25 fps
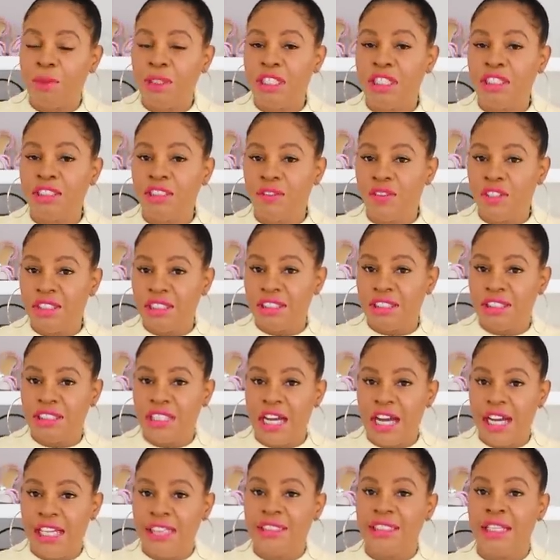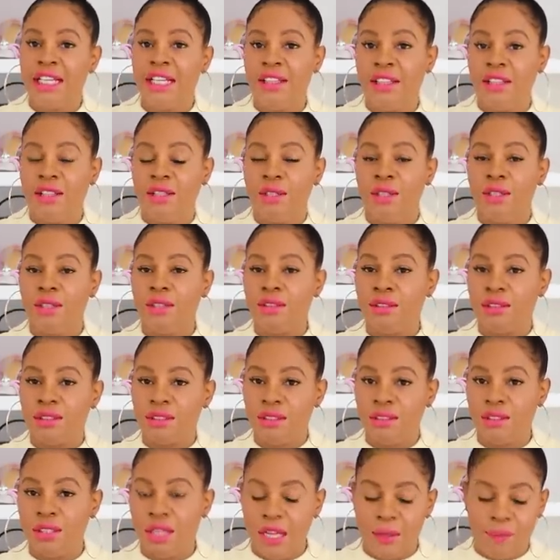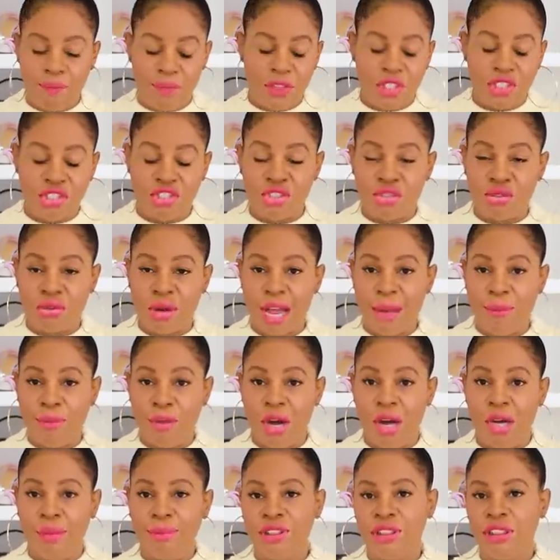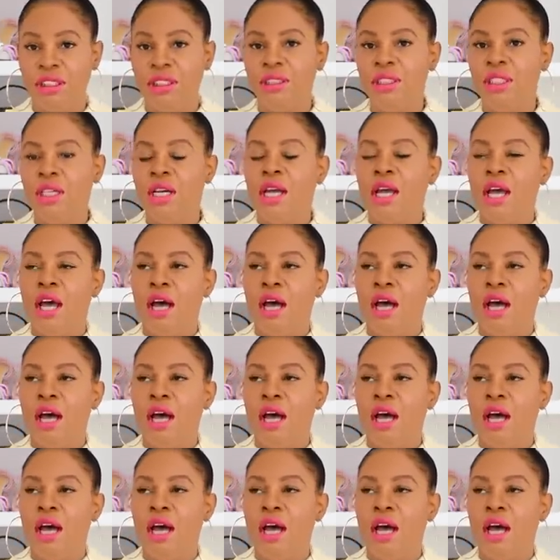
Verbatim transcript: because of the size and the um, the strap option.